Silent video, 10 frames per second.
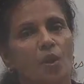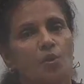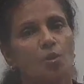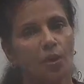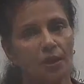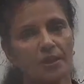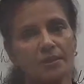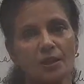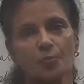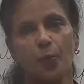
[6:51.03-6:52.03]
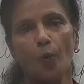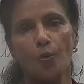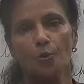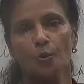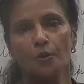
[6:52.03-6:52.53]
So it is
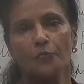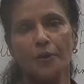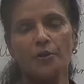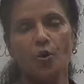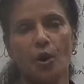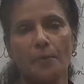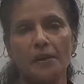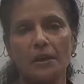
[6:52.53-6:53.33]
exported to different European